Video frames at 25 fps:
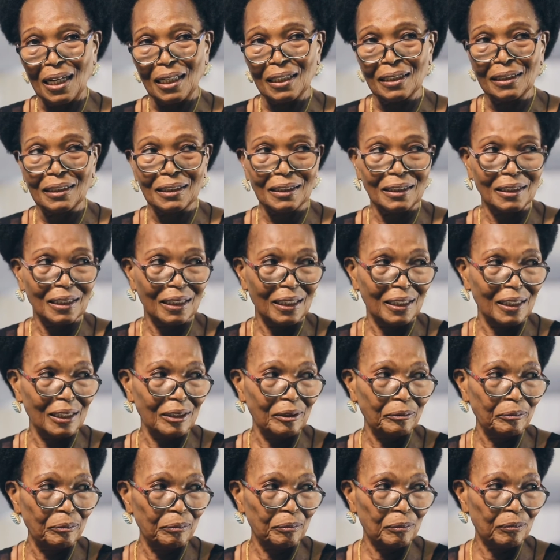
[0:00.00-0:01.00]
And
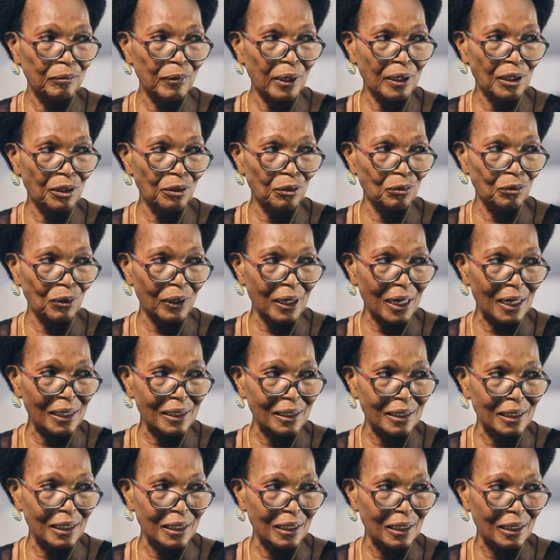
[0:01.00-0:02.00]
when you look
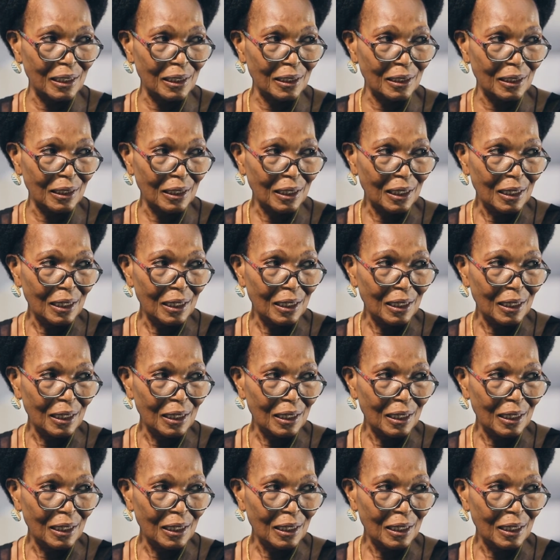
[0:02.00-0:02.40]
at the